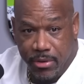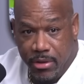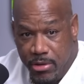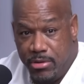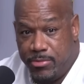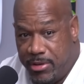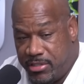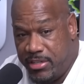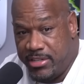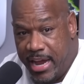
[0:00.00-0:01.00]
You just must
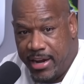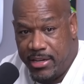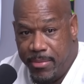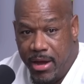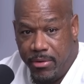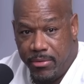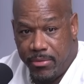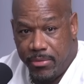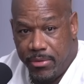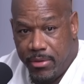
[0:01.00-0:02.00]
have just knocked him out.
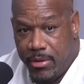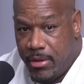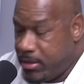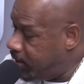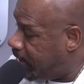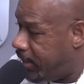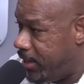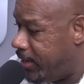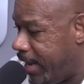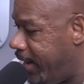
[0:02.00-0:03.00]
Yeah, he
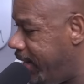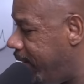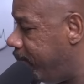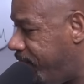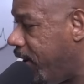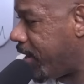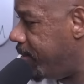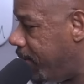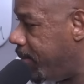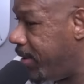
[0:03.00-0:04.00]
didn't. They didn't even f- him up.